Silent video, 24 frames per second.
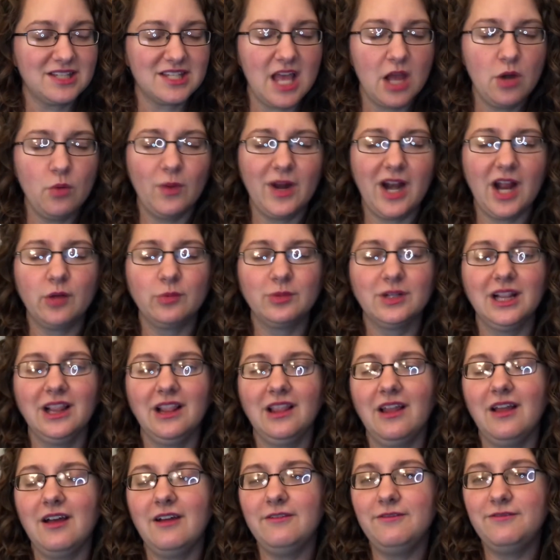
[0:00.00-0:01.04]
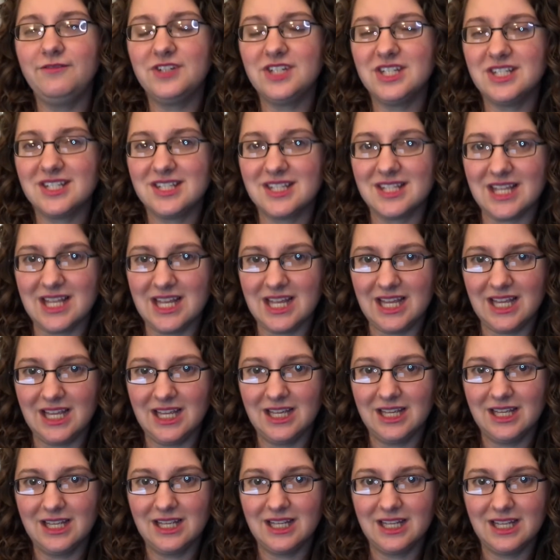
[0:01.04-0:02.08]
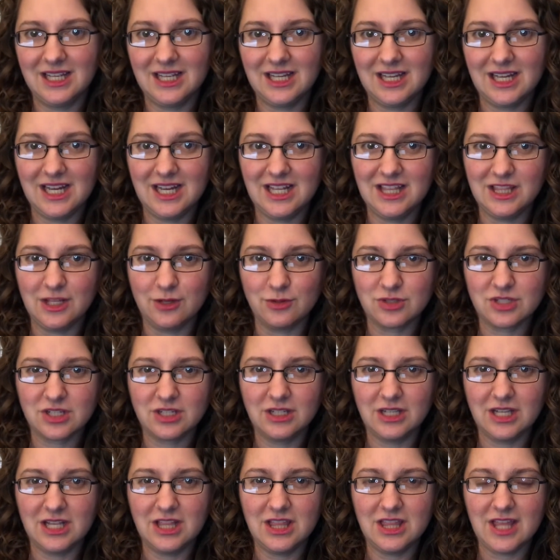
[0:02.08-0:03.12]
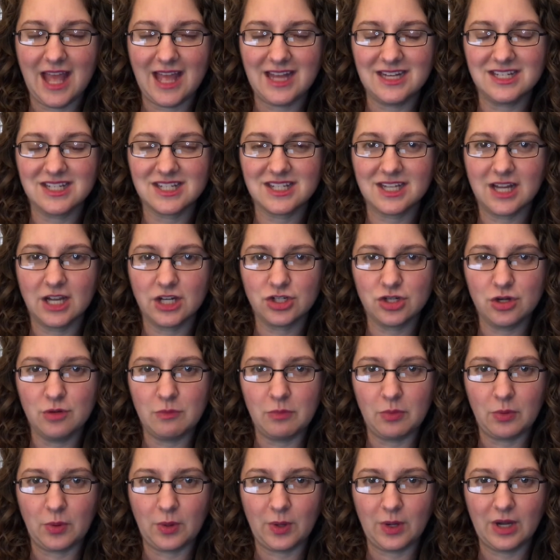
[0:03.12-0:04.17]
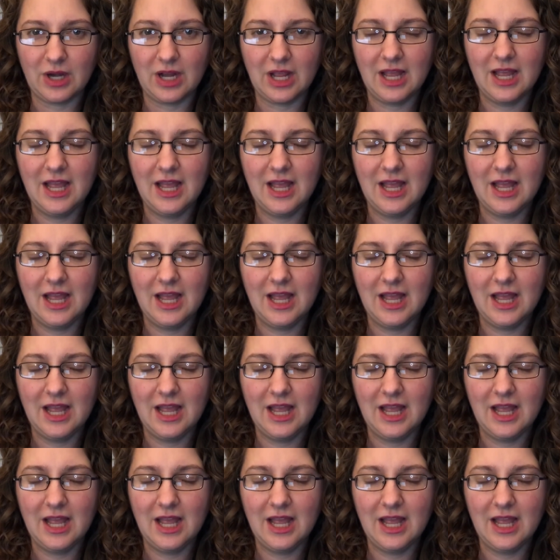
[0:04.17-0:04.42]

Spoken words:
And what I would love to see in that discussion board